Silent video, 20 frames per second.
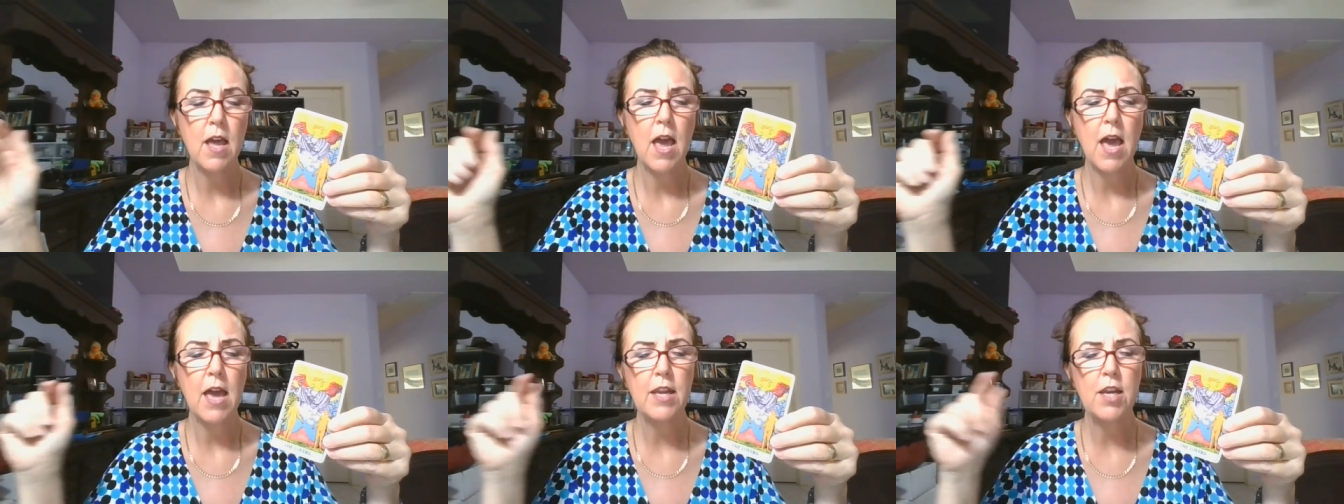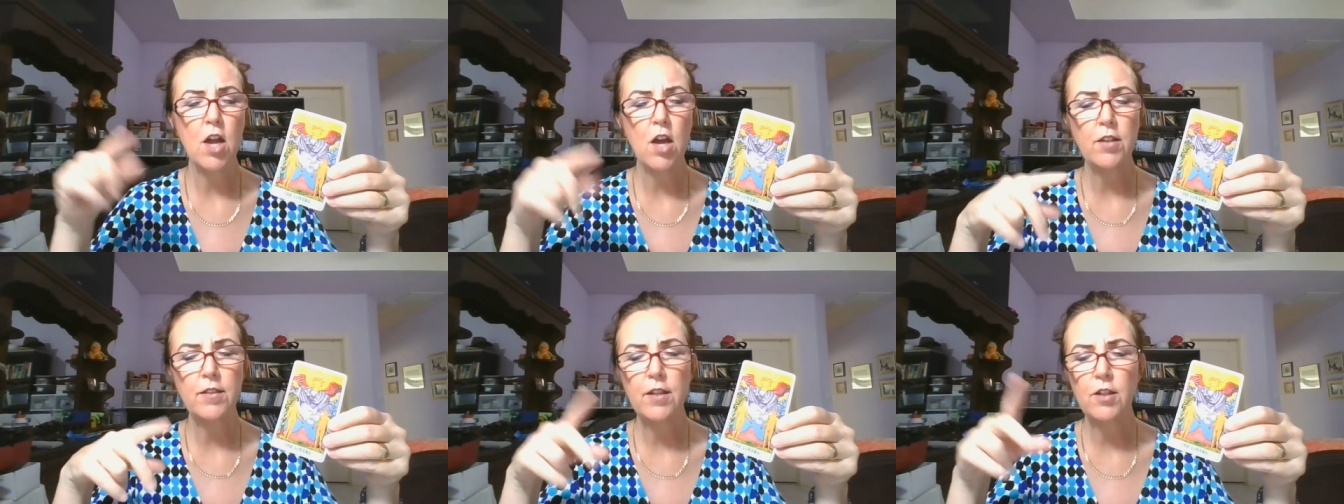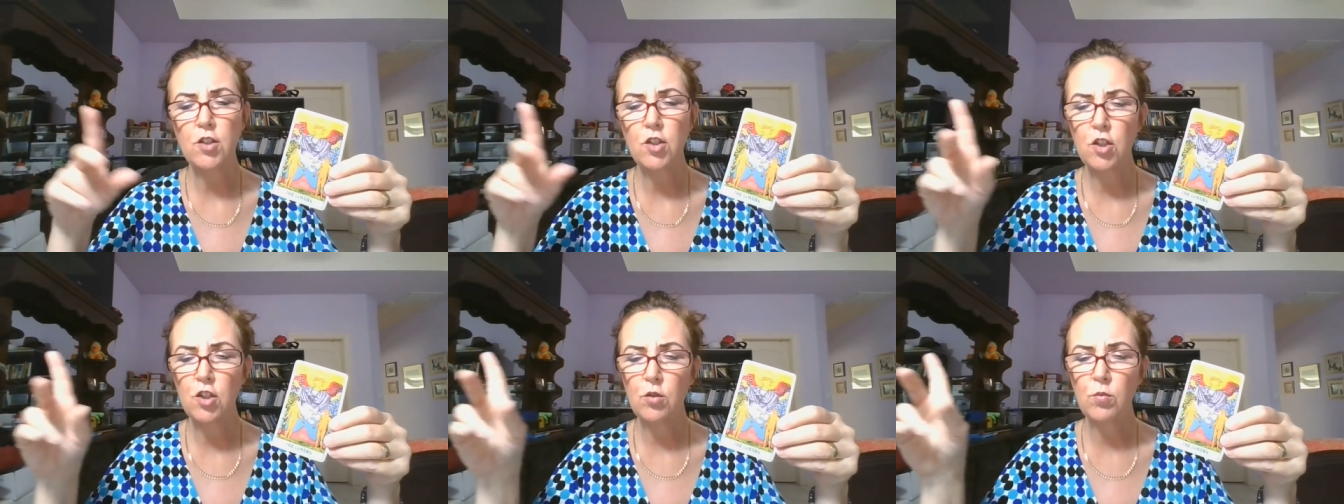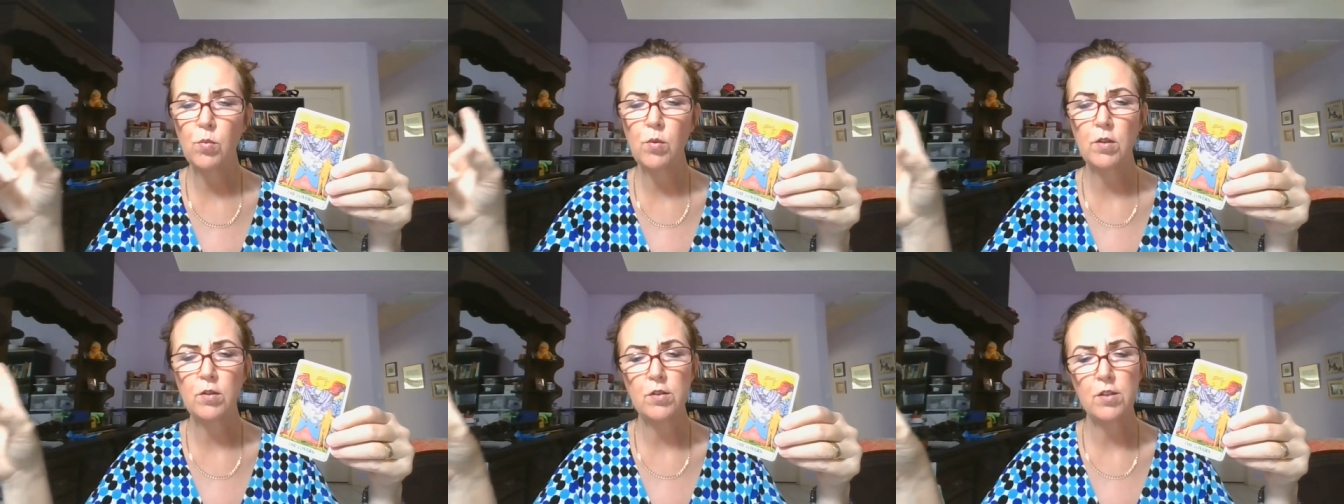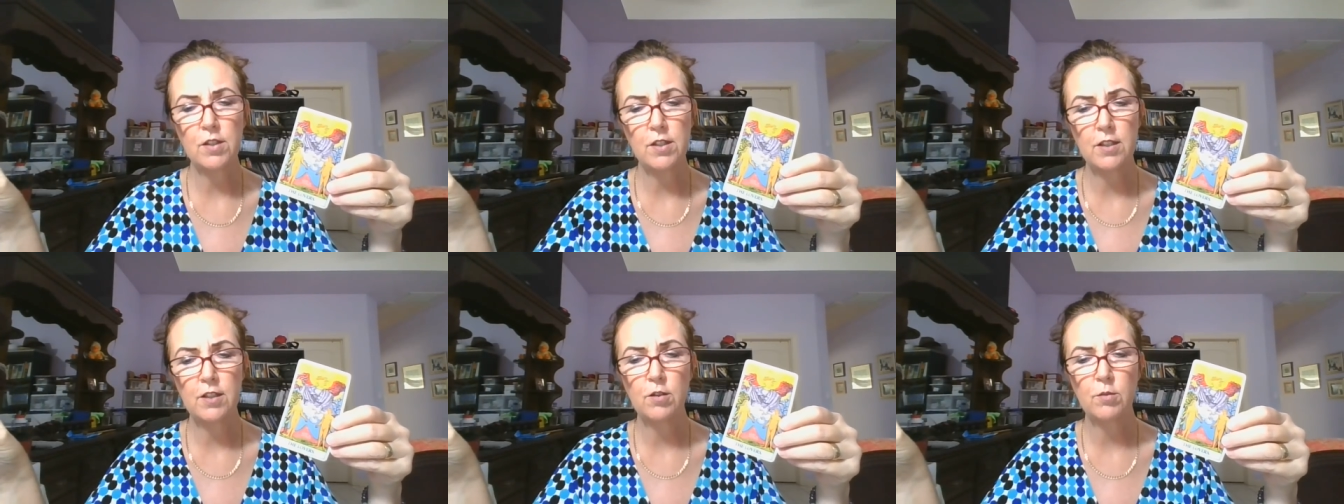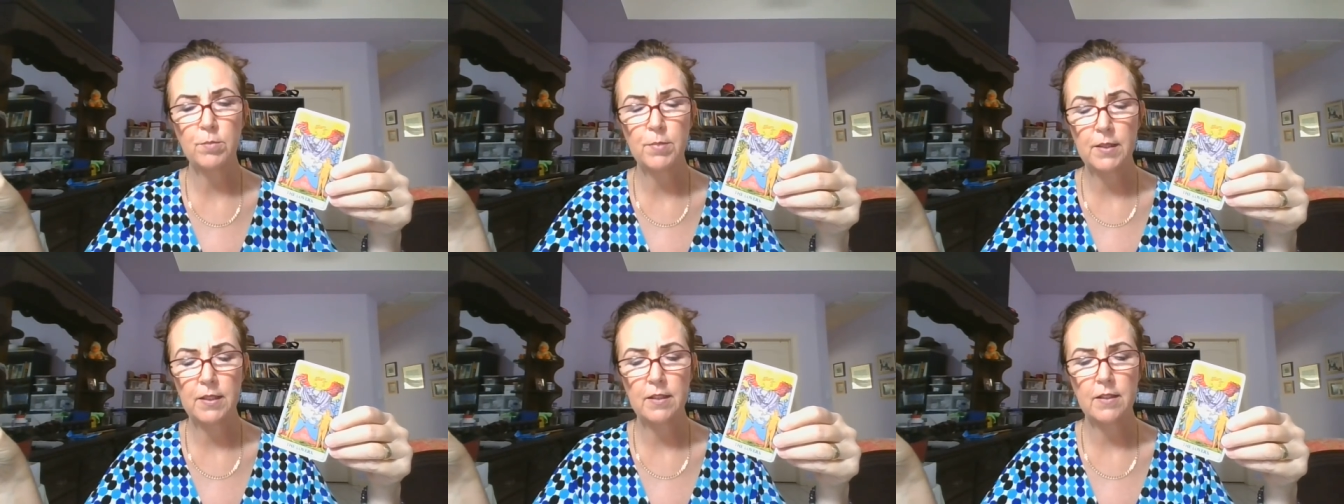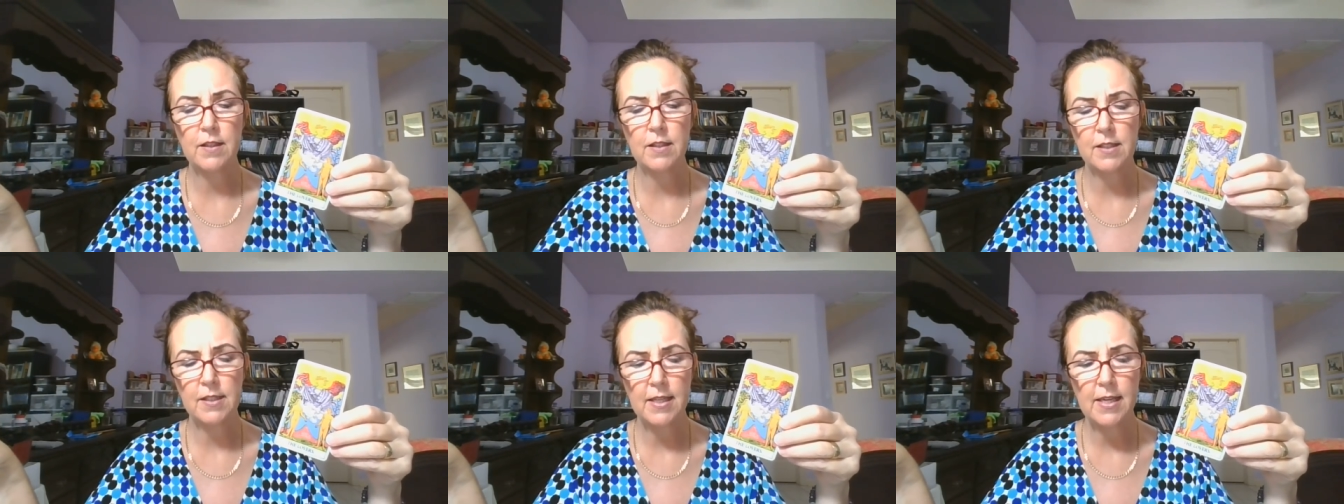And not that she will still be
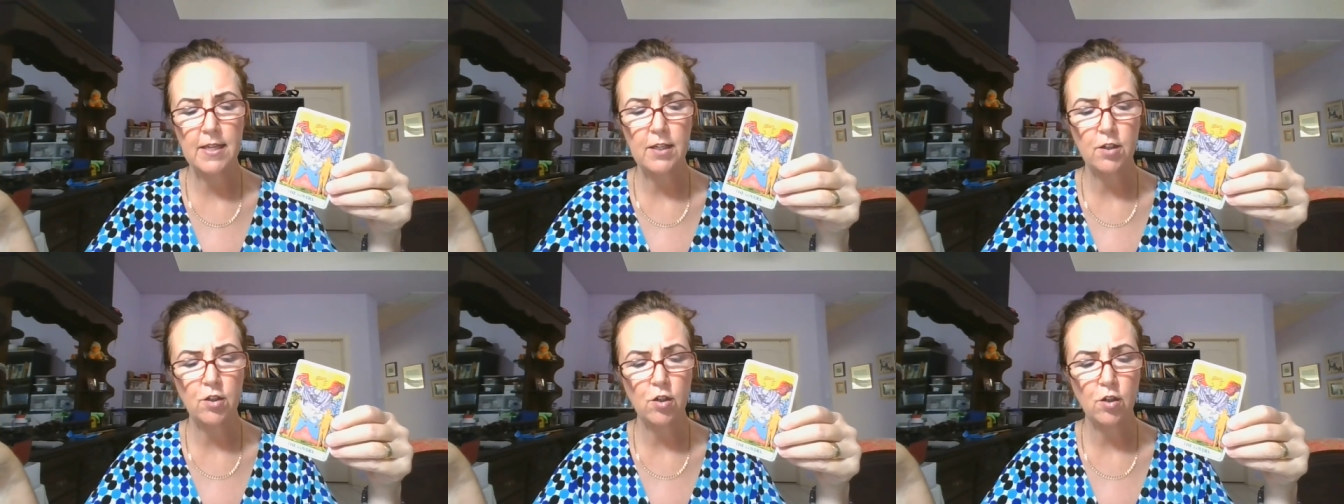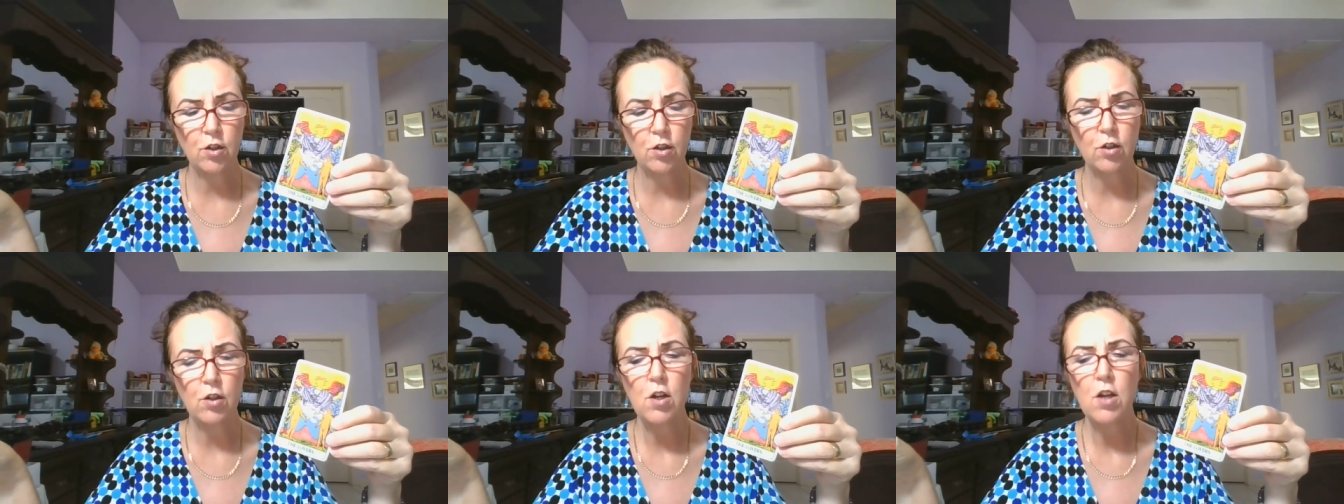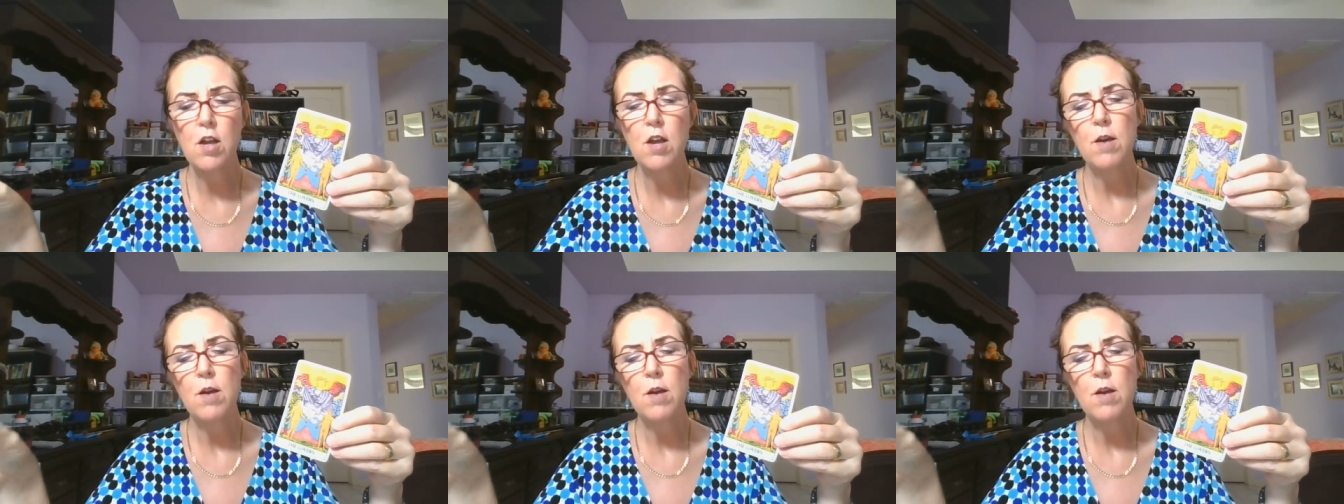the senator,